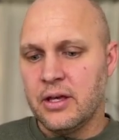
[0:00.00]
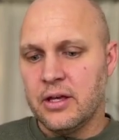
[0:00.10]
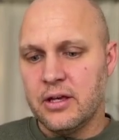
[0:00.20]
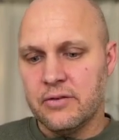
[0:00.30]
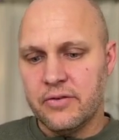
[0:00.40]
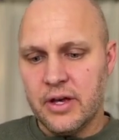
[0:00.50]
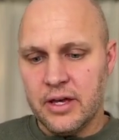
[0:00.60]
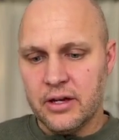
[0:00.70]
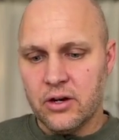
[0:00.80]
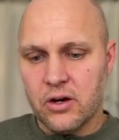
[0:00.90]
if
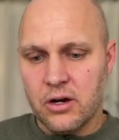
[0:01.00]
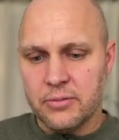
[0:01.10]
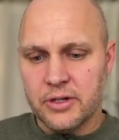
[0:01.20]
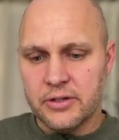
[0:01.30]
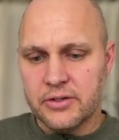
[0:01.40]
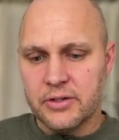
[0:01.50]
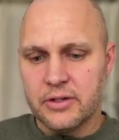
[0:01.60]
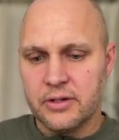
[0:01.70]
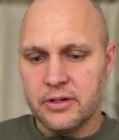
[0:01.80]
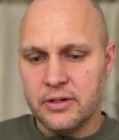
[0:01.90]
a comment
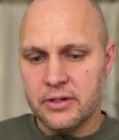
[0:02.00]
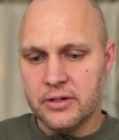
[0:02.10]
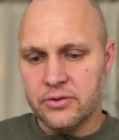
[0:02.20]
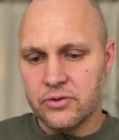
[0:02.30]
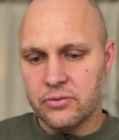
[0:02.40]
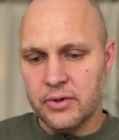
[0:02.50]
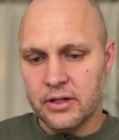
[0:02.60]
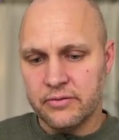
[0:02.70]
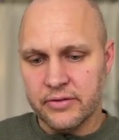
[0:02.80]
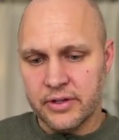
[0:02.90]
is
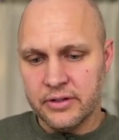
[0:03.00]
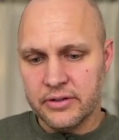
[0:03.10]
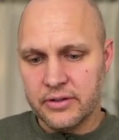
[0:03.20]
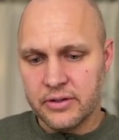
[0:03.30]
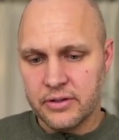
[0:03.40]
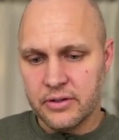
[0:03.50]
relevant,